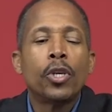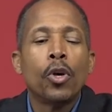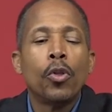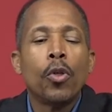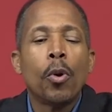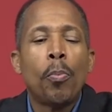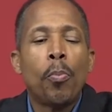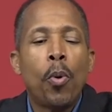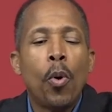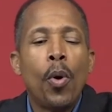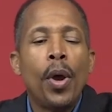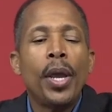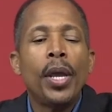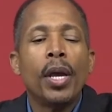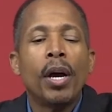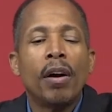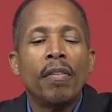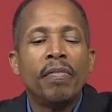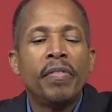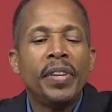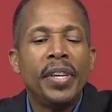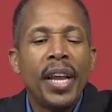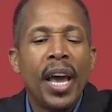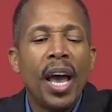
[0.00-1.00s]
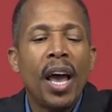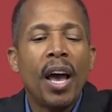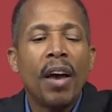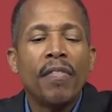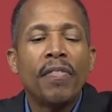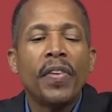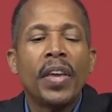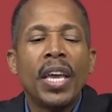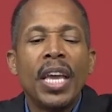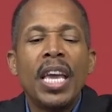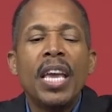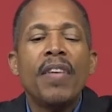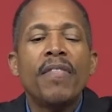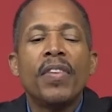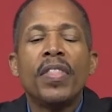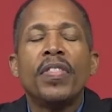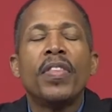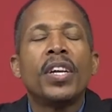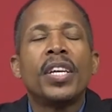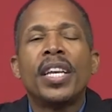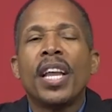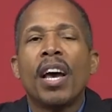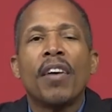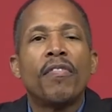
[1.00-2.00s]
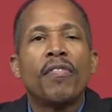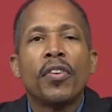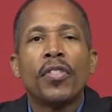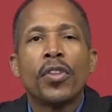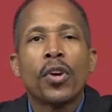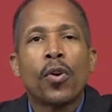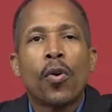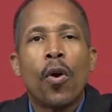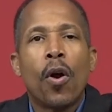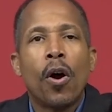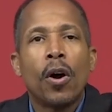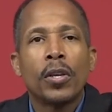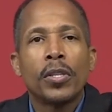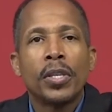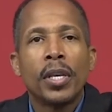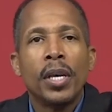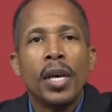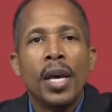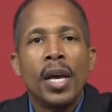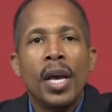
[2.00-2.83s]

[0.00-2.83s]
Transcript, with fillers: to the point of death, even the death of the cross